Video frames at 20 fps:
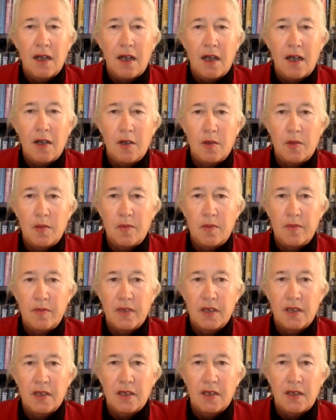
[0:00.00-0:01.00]
Um,
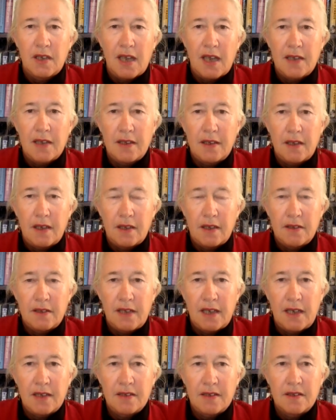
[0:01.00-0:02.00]
and and
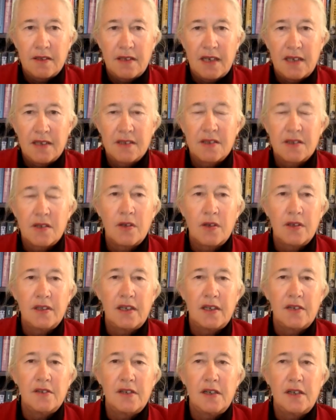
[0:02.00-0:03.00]
that that's going
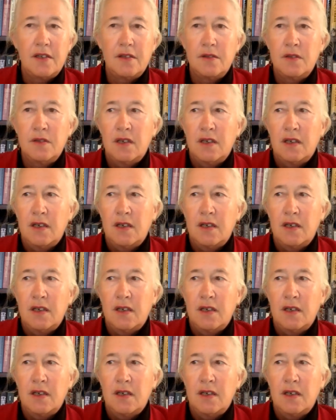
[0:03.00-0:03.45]
down now.